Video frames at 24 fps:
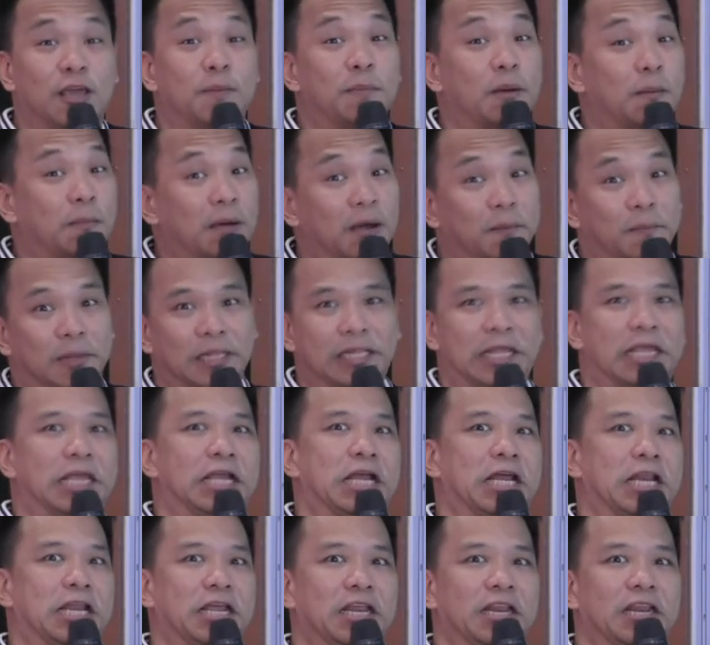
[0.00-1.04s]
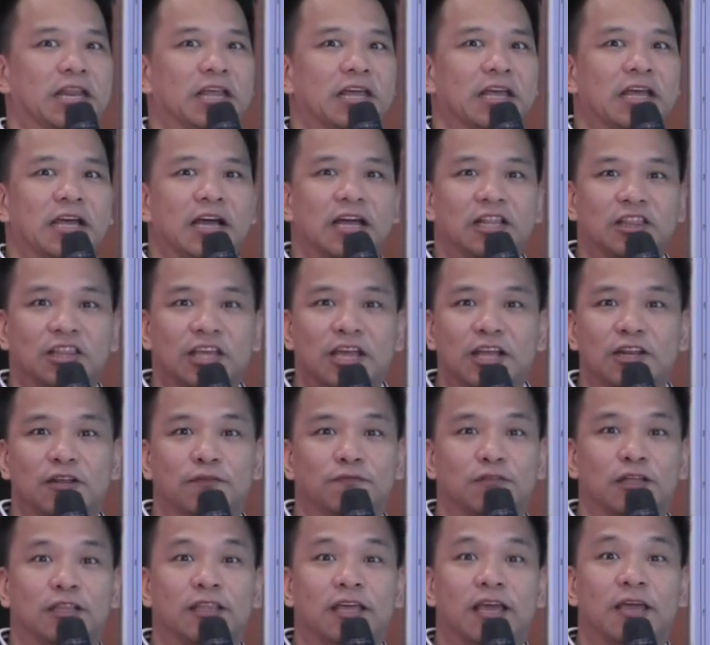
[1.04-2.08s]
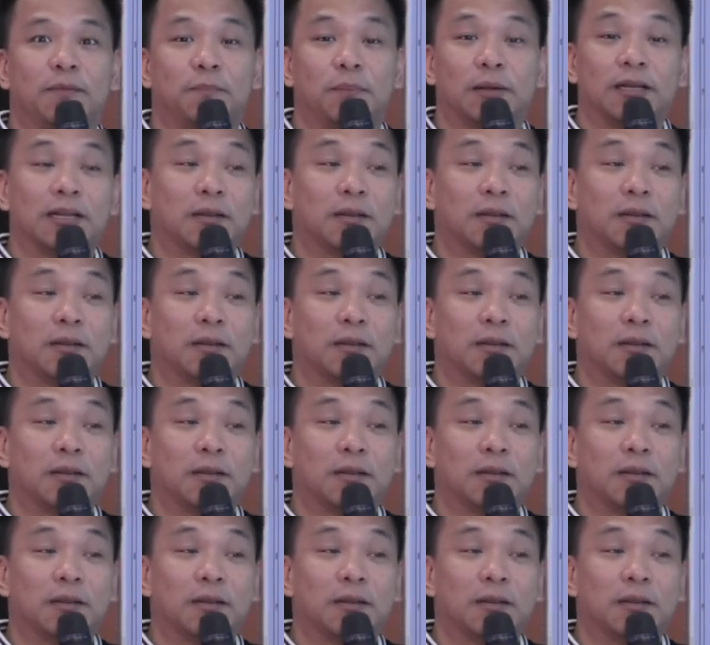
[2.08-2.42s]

mamamatay ka rin? At the end of the day, pag